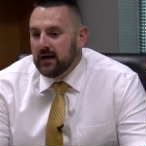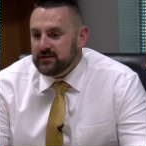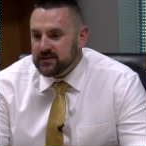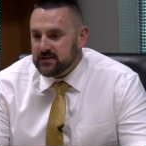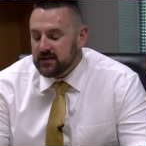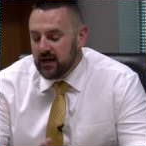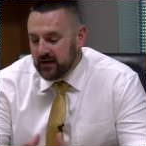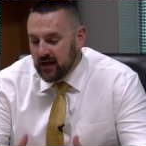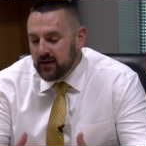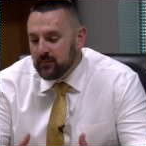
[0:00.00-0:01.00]
just,
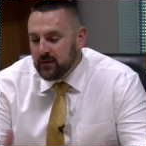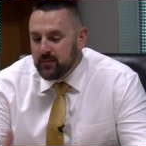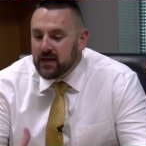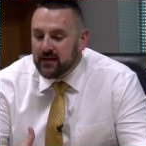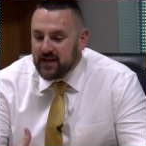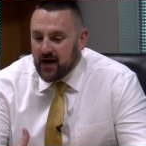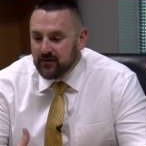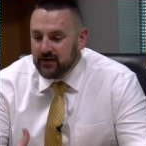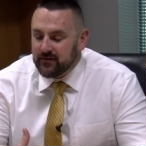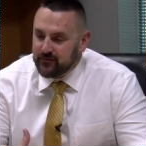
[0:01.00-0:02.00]
again, me being down
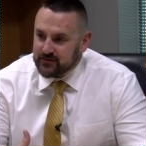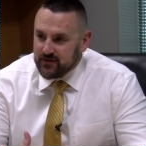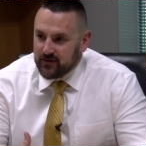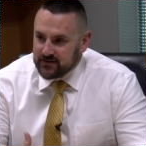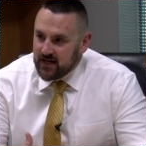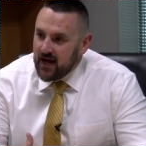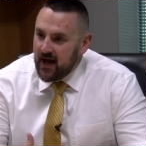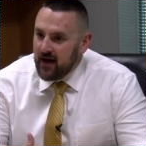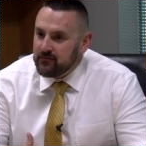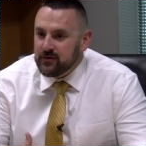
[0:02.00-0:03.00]
here for as long as I
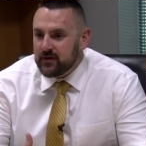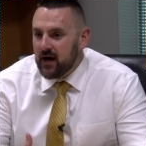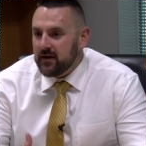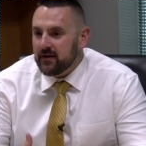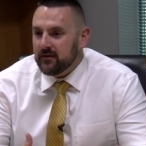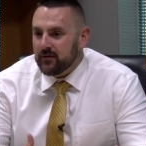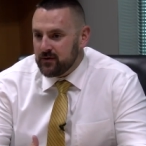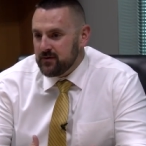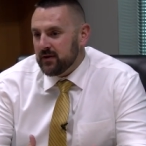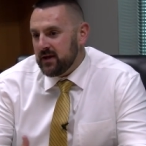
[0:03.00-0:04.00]
have, you kind of
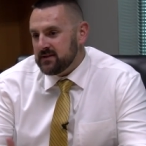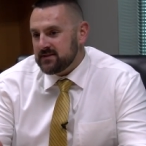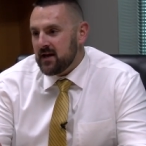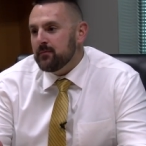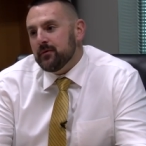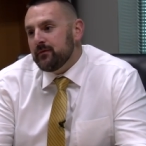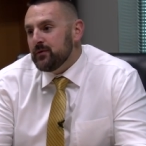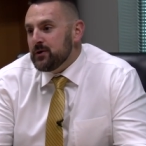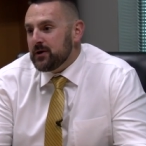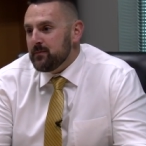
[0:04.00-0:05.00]
learn the landscape of who
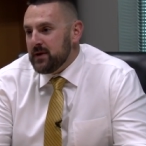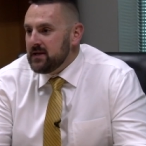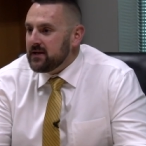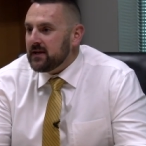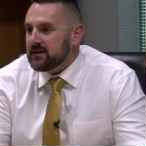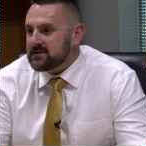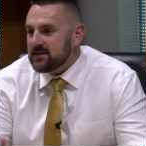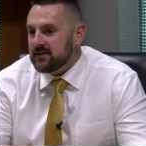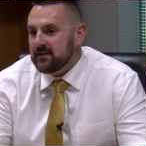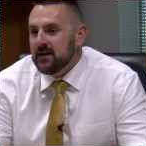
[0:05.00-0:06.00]
you're competing against.
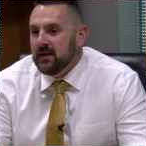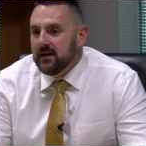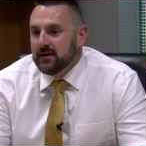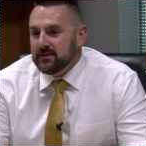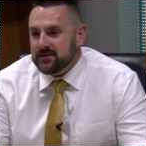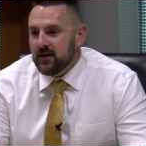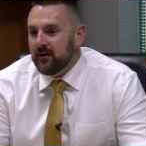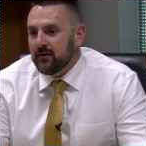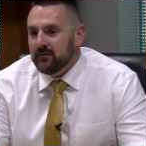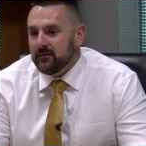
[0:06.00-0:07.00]
And
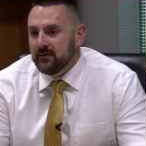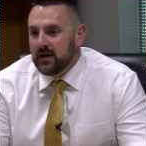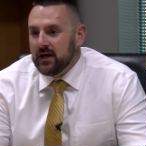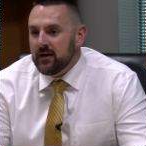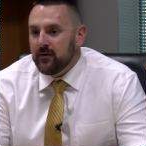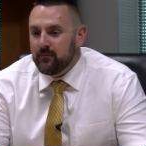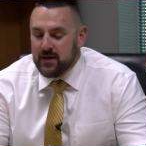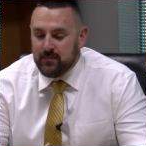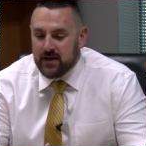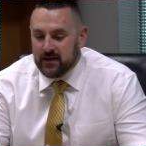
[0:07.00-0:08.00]
so, you know,
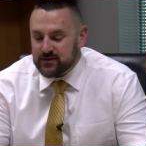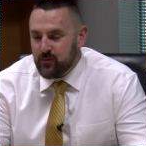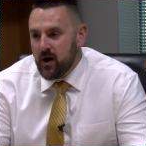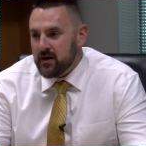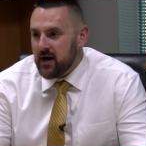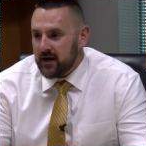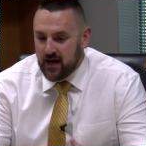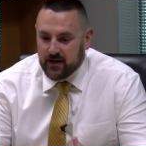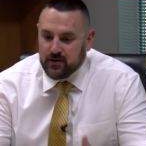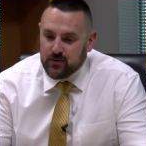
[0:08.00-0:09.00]
me being at Chowan, I
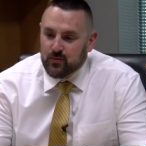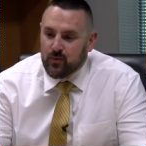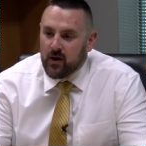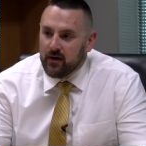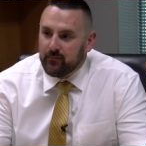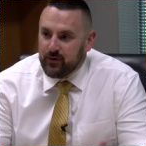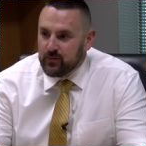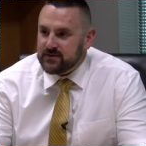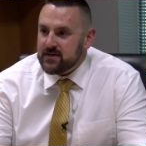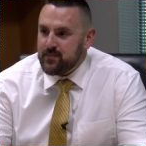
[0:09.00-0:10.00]
kind of knew what
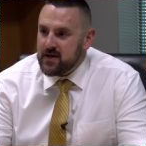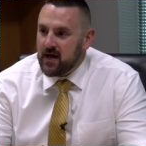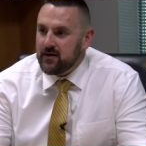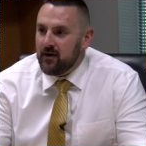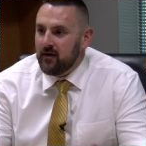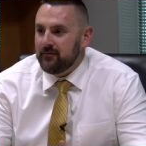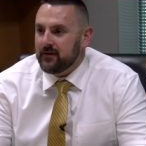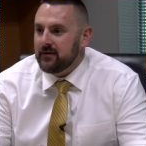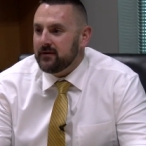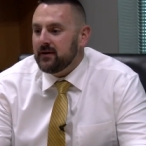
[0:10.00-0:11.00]
UNCP had to
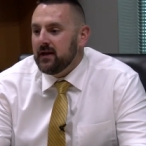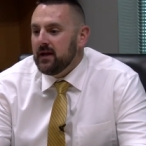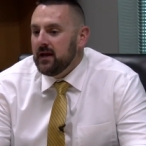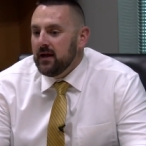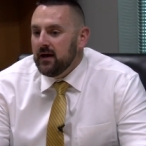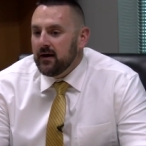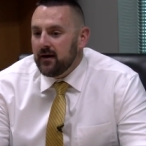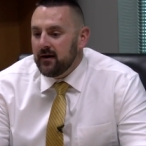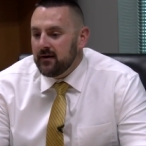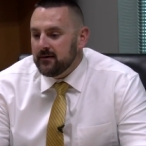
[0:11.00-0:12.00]
offer. And,
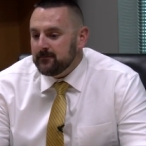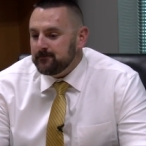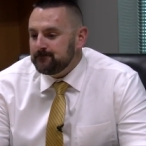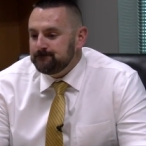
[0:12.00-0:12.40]
um,